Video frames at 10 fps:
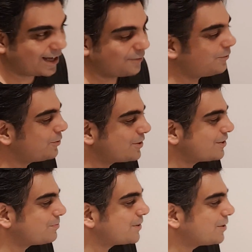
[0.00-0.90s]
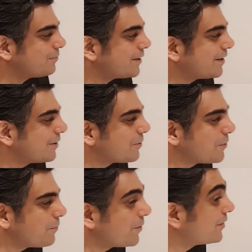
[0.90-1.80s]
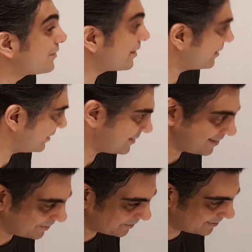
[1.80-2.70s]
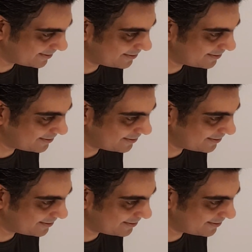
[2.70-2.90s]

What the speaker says: and fusion is becoming the mantra these days.